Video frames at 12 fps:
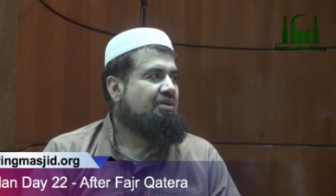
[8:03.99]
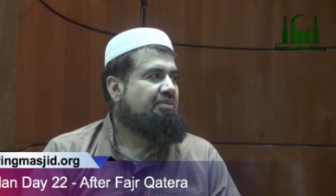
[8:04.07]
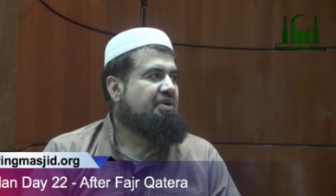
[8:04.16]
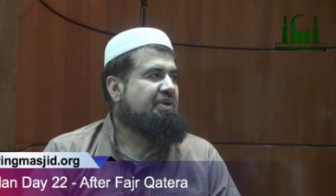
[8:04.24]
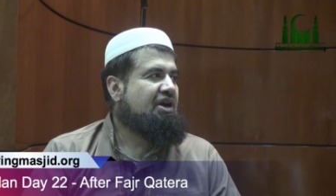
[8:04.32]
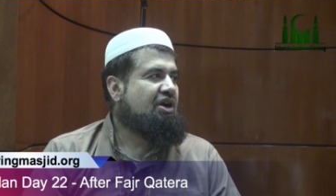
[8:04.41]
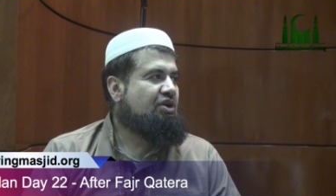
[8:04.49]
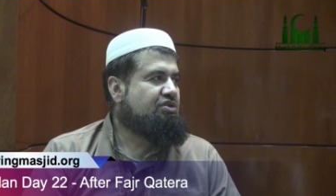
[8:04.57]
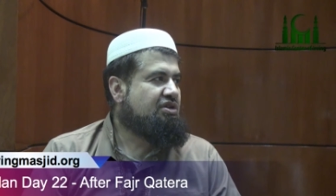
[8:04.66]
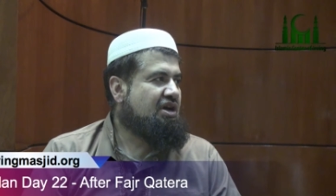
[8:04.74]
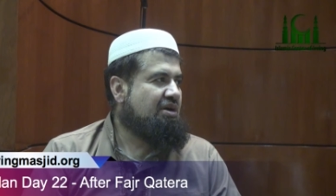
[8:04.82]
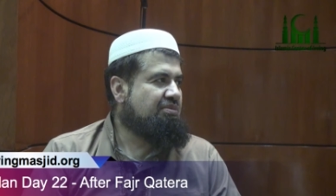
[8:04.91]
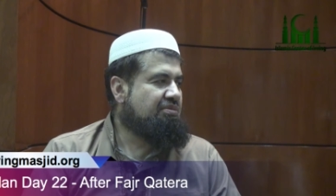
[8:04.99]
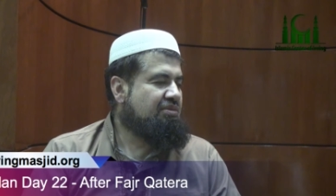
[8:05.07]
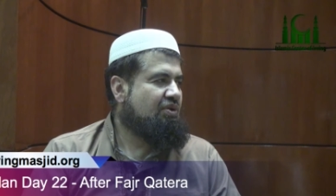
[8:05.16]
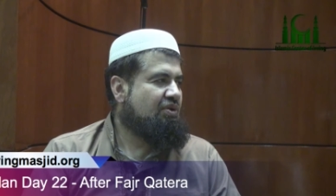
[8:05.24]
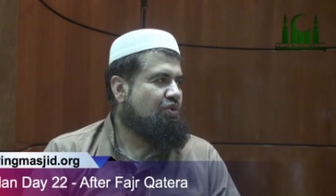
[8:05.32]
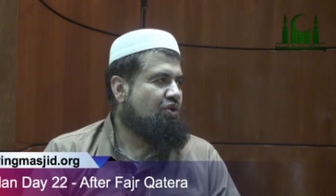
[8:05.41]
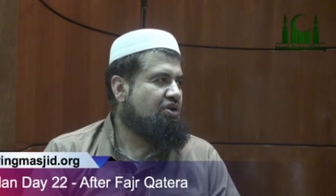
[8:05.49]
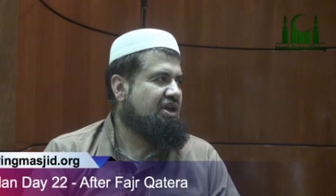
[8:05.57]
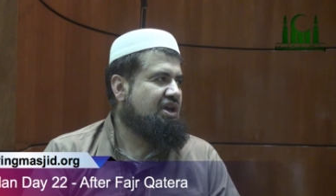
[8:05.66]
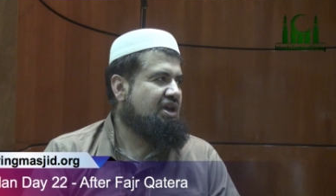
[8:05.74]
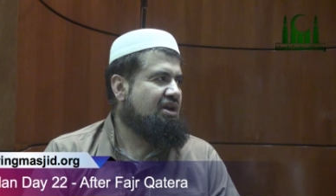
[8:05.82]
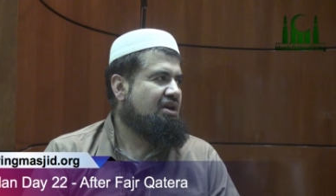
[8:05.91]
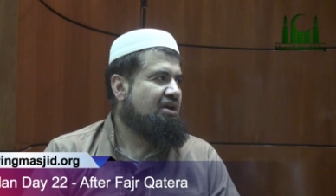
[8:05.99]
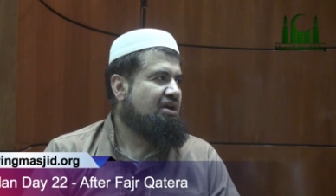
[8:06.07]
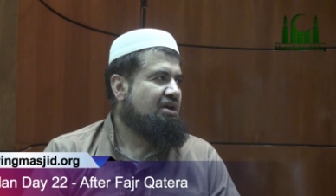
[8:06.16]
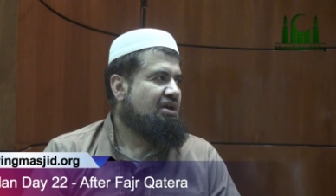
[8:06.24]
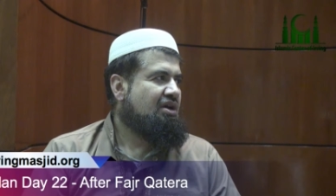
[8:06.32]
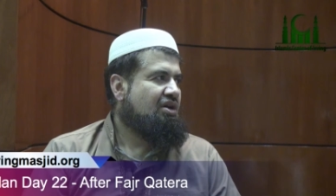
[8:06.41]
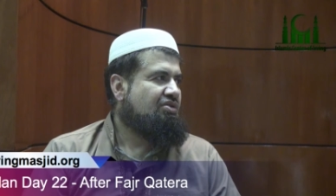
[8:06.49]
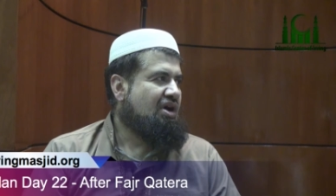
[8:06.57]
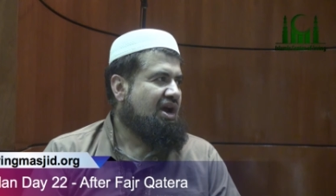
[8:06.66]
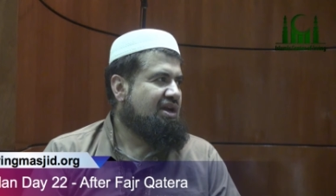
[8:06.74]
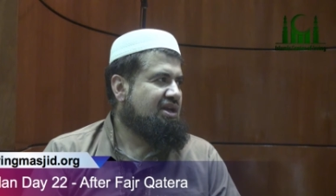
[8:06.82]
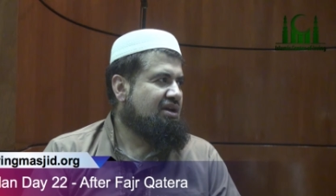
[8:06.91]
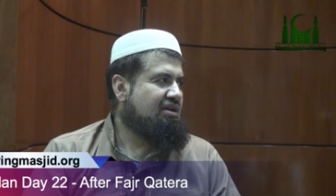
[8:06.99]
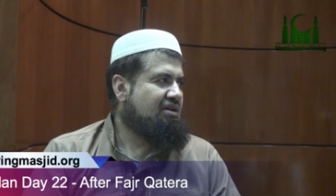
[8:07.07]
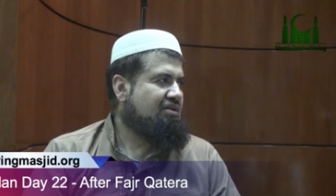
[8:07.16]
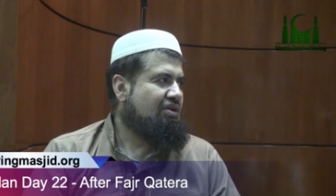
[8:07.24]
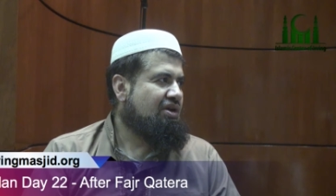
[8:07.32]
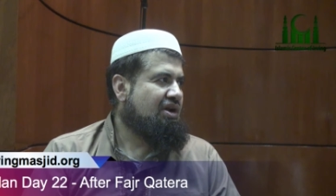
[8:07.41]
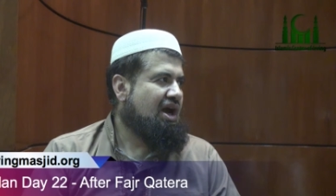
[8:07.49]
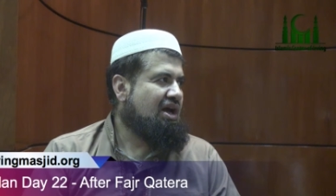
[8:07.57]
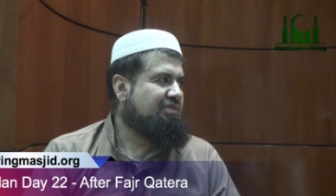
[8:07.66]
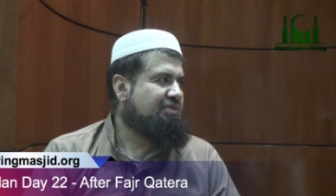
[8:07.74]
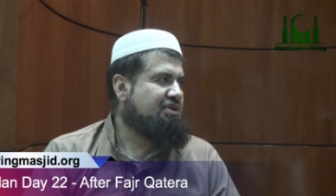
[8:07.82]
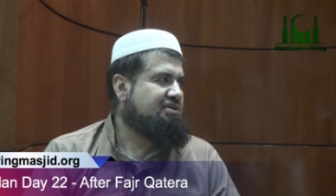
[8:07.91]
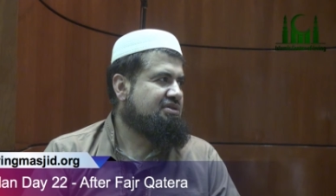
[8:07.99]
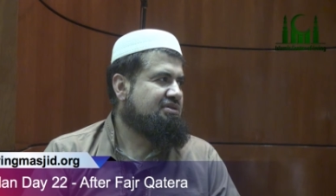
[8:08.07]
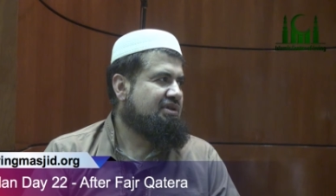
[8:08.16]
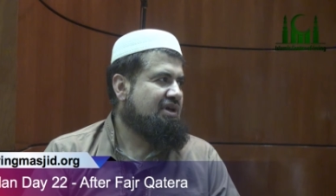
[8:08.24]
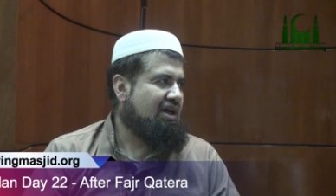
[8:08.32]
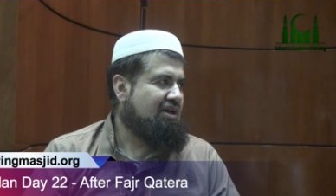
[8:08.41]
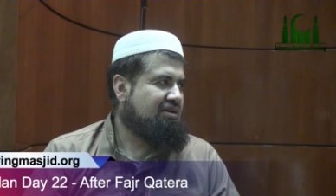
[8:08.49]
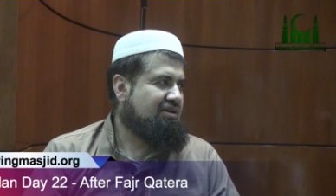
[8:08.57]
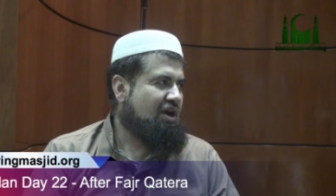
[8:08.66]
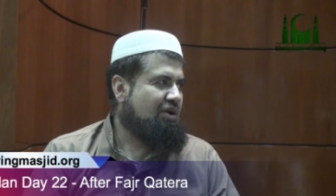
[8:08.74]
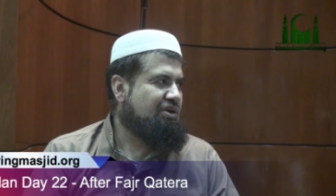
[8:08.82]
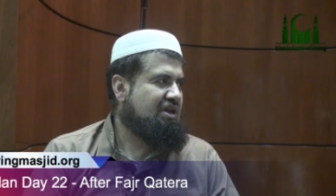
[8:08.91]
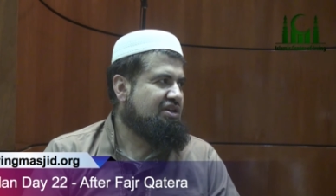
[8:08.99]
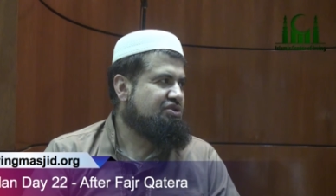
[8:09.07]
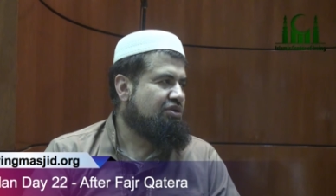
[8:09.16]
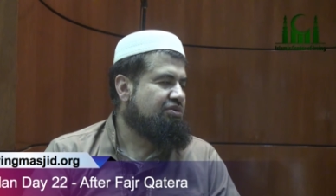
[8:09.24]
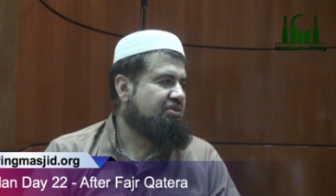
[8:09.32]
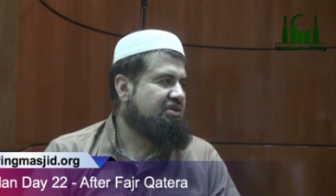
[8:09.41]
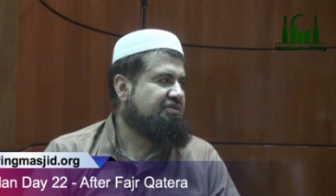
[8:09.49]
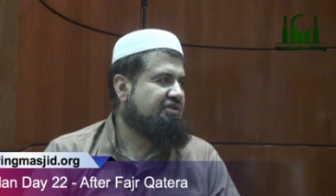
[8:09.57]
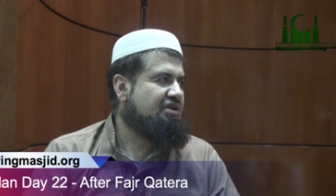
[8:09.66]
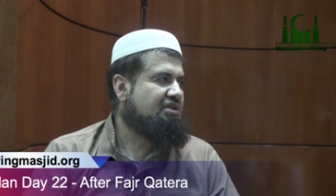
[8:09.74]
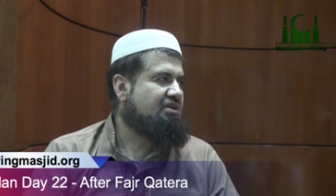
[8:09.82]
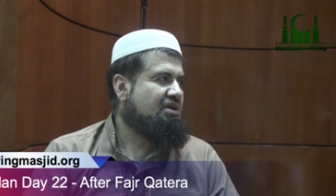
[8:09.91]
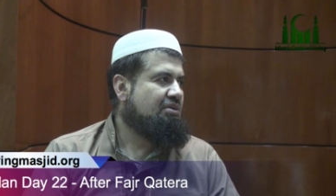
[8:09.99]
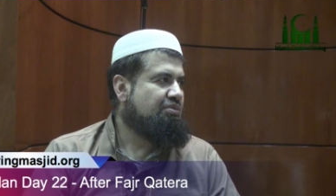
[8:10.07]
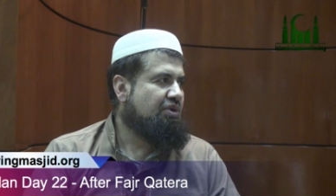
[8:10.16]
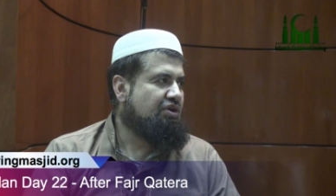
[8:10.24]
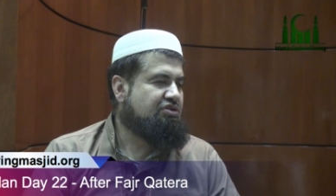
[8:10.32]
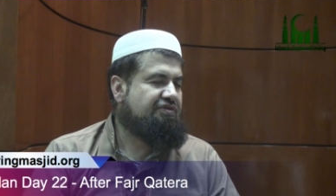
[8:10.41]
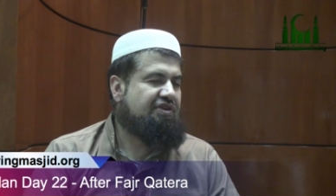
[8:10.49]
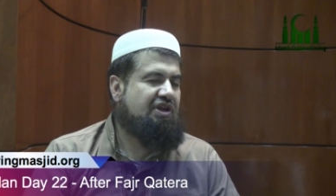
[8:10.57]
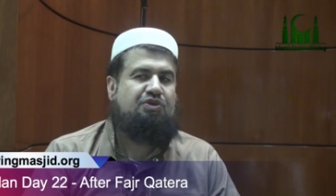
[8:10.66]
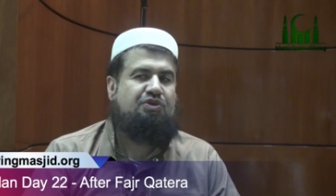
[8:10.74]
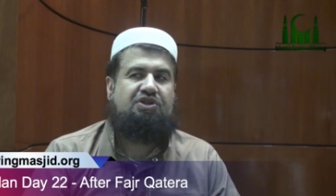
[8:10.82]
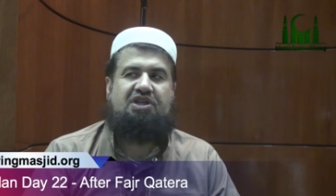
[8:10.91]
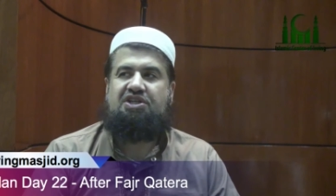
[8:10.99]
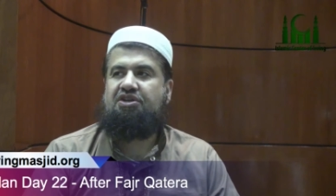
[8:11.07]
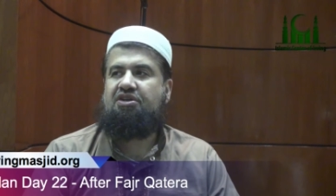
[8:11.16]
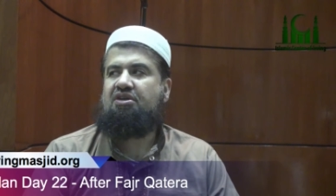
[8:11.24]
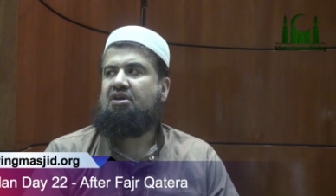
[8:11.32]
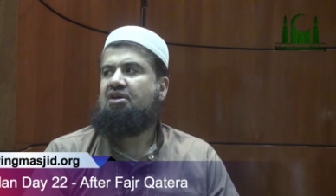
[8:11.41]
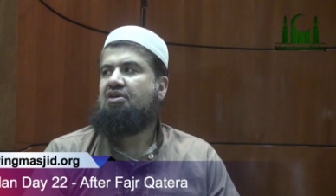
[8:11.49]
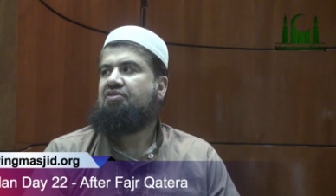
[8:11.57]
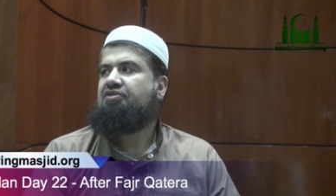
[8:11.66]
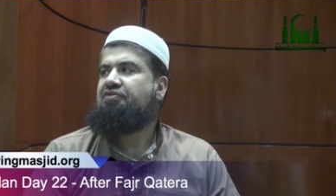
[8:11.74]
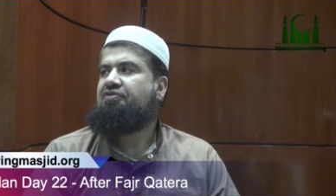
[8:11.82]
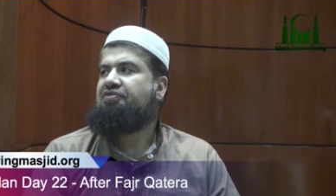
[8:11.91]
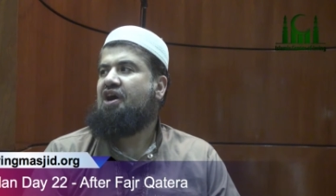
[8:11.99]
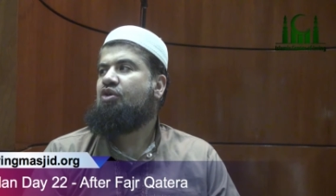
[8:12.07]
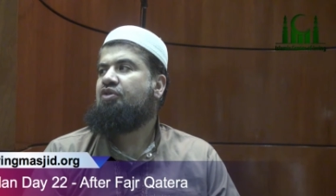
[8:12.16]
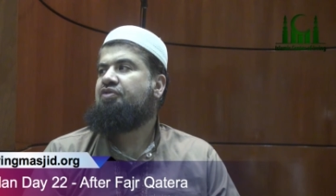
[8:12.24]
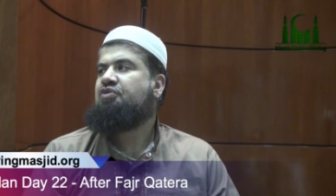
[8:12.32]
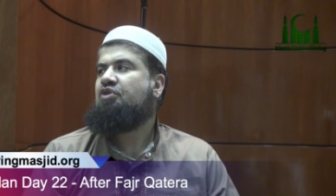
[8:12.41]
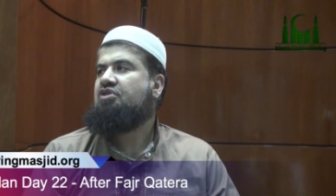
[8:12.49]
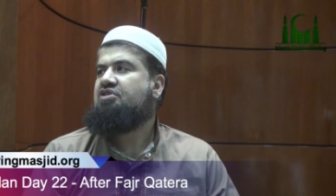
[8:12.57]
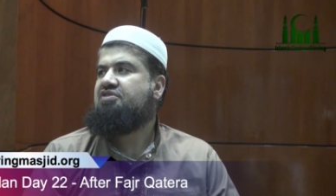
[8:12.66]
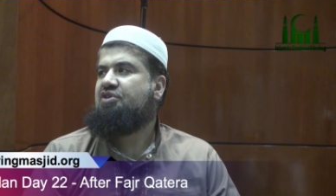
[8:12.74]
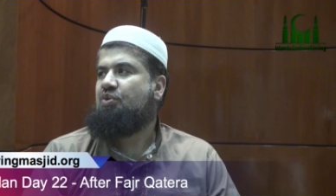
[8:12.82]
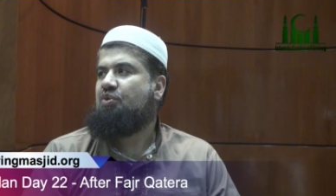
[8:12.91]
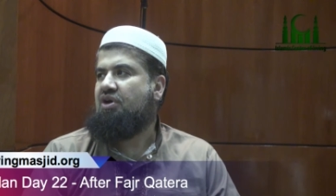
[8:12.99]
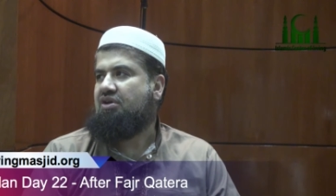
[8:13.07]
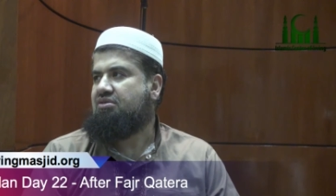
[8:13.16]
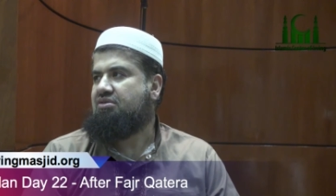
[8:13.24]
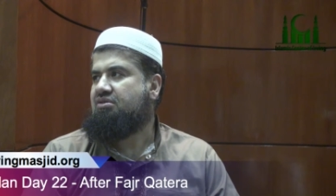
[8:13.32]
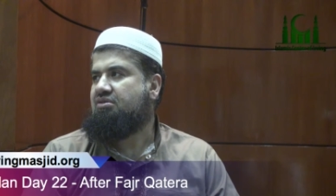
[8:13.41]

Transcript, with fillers: People are going to come walking riding on animals and nowadays on different modes of transportation from far off corners of the world,